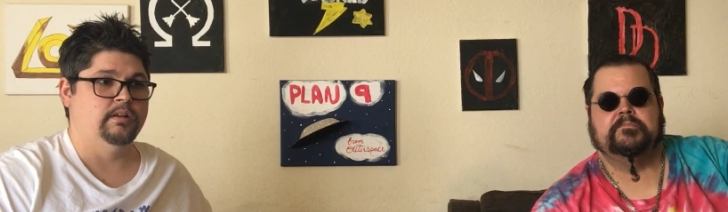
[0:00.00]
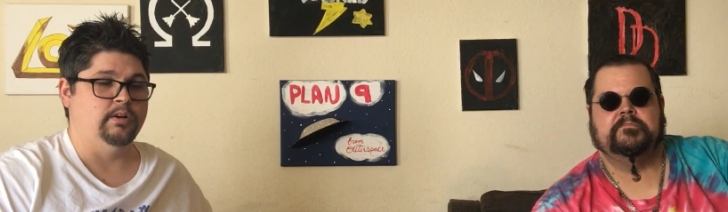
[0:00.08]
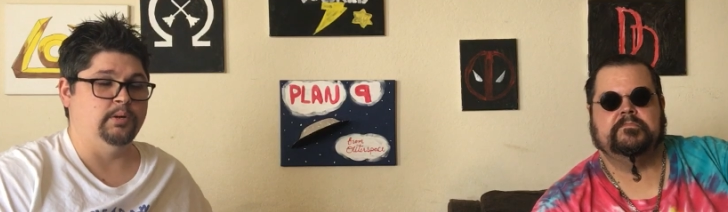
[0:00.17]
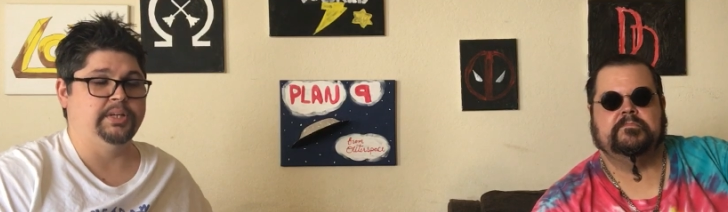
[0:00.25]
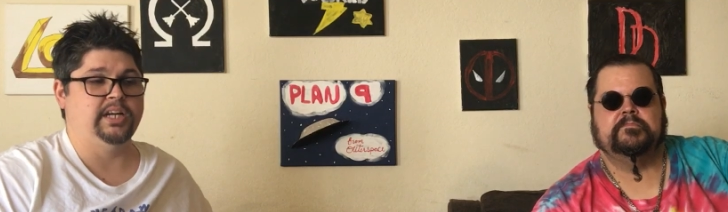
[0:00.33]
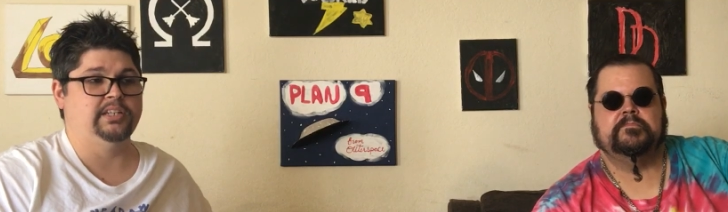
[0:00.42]

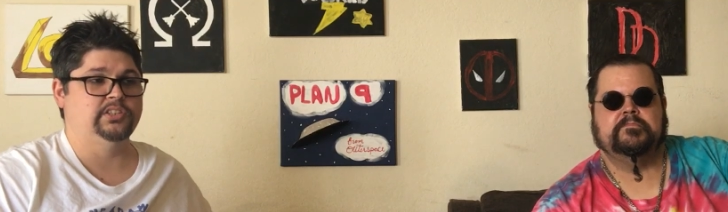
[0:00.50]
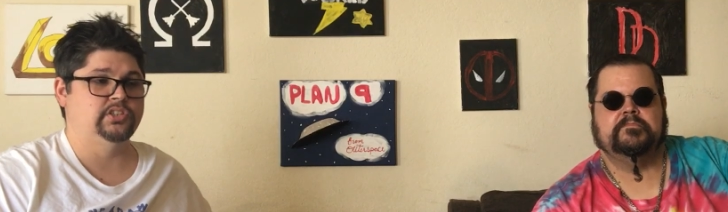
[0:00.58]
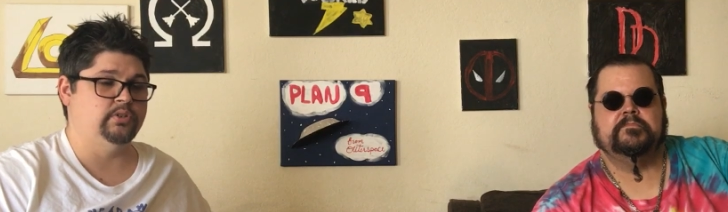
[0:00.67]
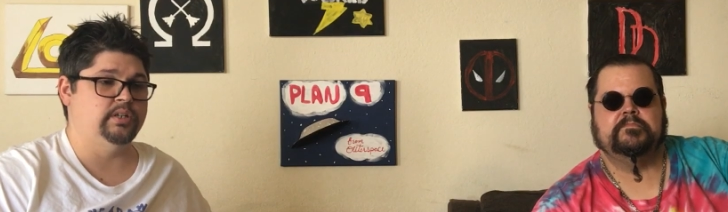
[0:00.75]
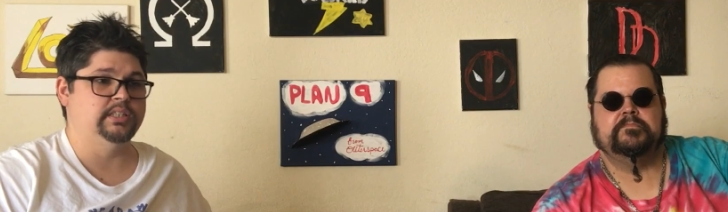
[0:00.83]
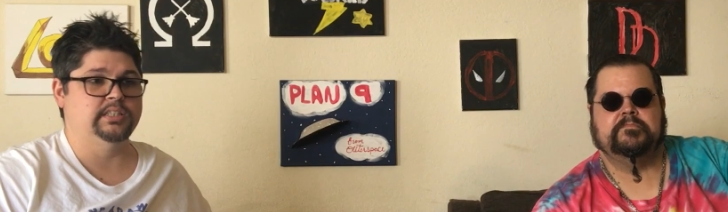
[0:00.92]
Speaker 1: Hope you guys
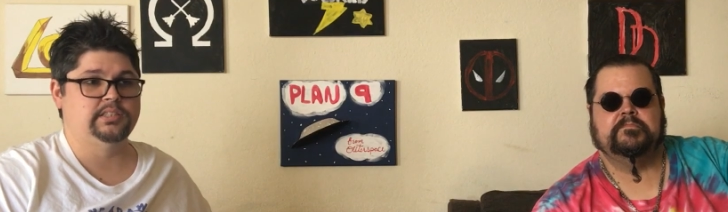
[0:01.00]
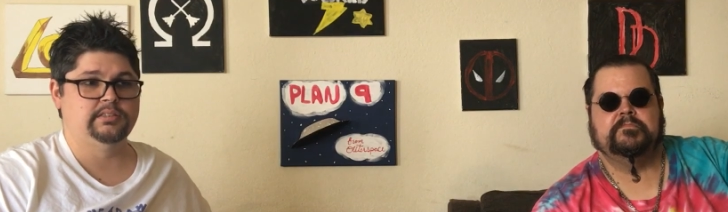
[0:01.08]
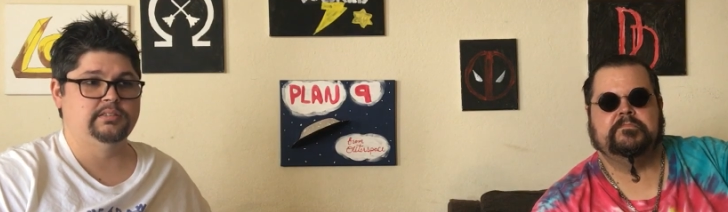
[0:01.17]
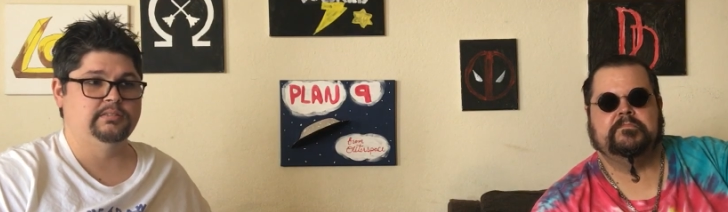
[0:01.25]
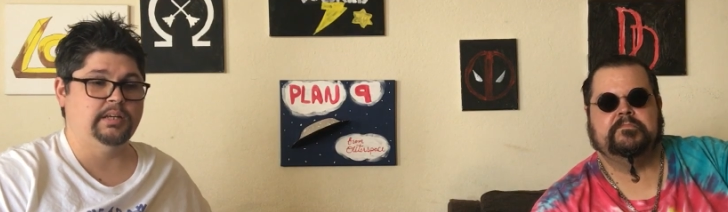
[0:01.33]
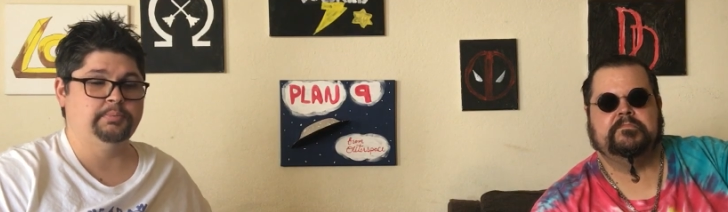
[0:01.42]
enjoyed
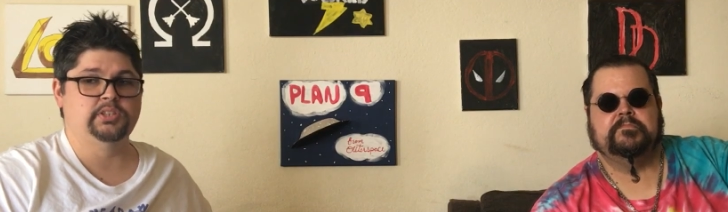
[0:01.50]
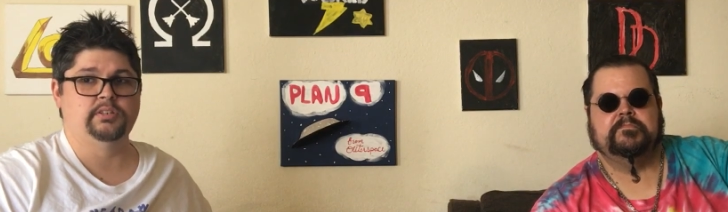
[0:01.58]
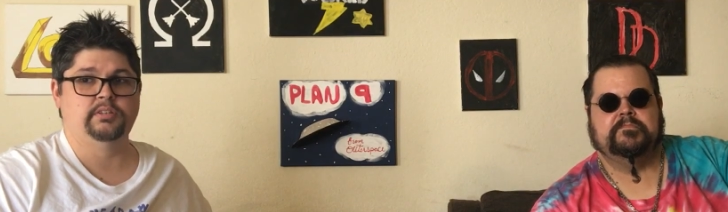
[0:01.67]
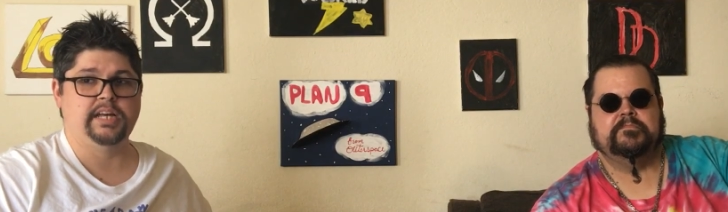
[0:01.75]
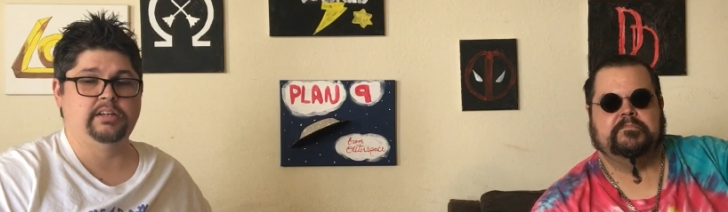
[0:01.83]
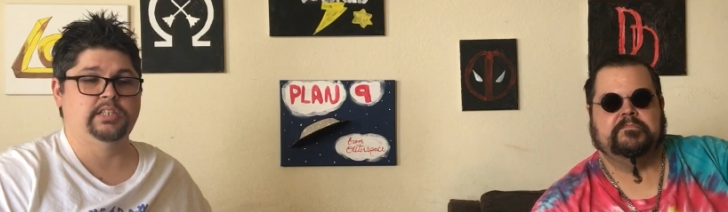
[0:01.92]
this episode
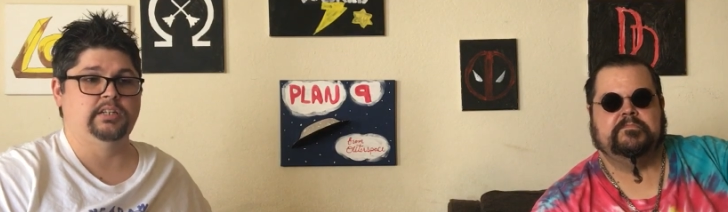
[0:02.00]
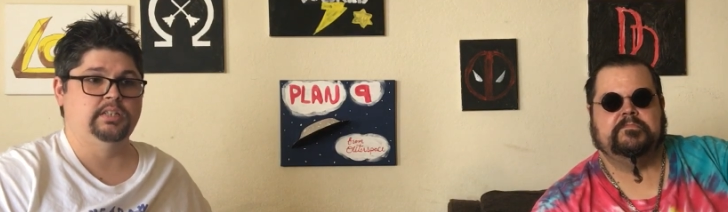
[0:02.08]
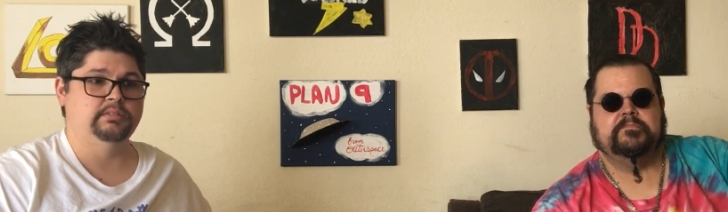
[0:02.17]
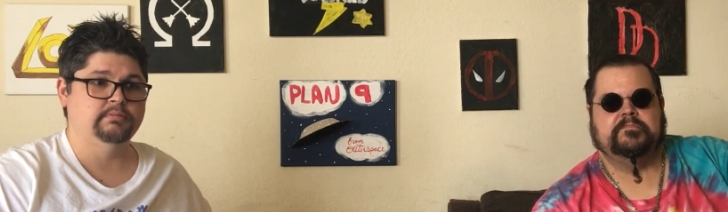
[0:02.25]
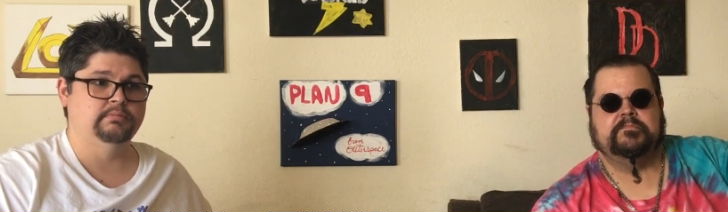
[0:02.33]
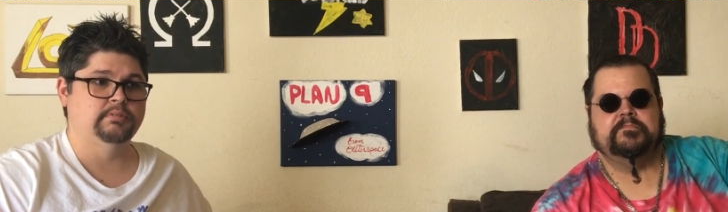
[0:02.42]
of How Dare You.